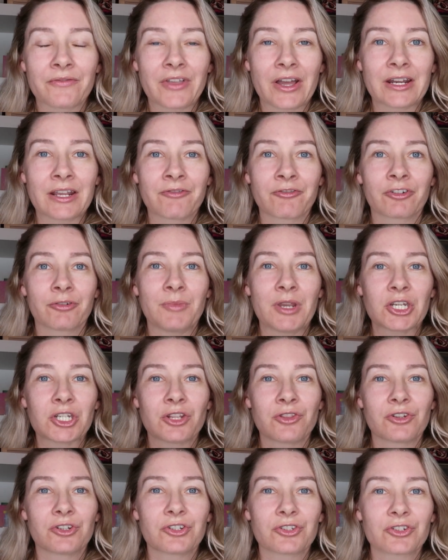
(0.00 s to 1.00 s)
of that
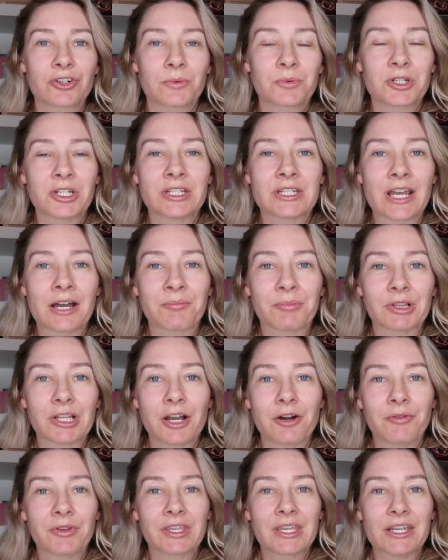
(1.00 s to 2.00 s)
information in the description down
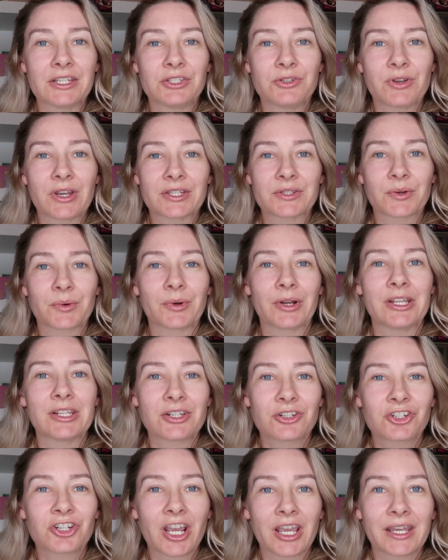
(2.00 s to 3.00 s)
below in case you guys are
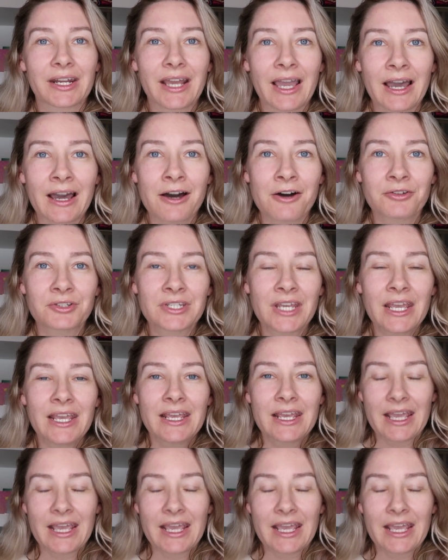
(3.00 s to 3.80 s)
wanting to check it out.